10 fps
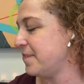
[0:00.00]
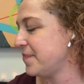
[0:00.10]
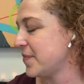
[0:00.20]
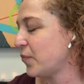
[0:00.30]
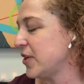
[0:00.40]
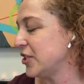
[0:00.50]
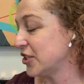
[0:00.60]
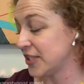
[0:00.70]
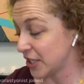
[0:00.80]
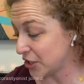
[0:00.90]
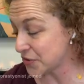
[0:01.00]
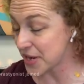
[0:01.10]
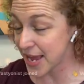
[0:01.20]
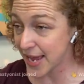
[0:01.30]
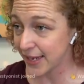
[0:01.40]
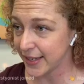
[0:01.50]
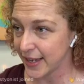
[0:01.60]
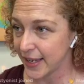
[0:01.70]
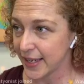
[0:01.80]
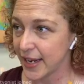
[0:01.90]
we just did a Q&A
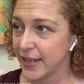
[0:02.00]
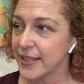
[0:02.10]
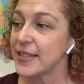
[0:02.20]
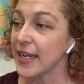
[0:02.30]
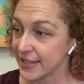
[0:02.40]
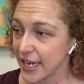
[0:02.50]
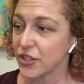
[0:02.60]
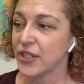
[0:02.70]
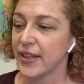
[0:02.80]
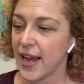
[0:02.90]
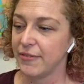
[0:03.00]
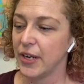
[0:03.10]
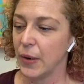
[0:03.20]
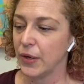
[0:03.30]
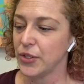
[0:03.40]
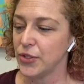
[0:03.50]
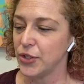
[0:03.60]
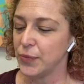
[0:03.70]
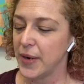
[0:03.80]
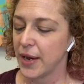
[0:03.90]
again, and it's actually live now on
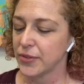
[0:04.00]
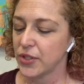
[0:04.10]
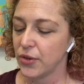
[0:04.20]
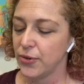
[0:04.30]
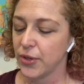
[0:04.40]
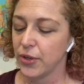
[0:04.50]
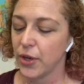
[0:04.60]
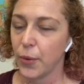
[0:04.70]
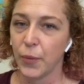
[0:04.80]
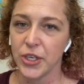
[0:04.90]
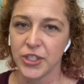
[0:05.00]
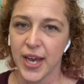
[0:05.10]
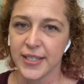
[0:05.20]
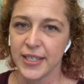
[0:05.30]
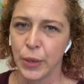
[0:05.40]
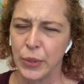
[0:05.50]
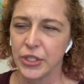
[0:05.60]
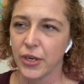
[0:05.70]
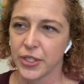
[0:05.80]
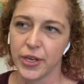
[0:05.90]
YouTube now, so you can go and watch that today. We
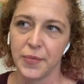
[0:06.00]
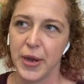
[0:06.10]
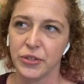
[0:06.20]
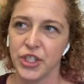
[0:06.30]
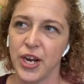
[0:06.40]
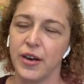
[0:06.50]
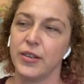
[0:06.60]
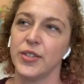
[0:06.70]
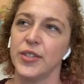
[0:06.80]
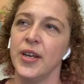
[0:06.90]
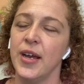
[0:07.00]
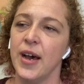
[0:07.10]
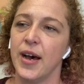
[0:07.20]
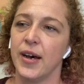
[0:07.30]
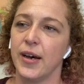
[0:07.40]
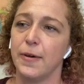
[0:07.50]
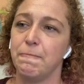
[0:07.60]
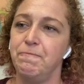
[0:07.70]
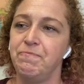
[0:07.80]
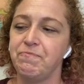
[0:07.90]
talked a lot about chairs.
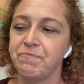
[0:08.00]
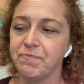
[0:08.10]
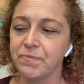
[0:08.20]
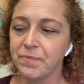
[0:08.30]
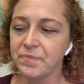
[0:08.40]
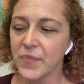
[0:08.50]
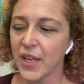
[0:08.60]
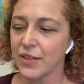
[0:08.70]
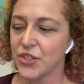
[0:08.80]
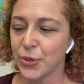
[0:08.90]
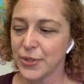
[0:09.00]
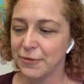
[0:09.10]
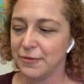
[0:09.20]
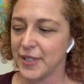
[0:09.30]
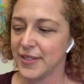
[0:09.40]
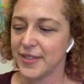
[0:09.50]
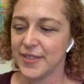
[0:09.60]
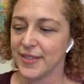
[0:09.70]
Um, Joseph is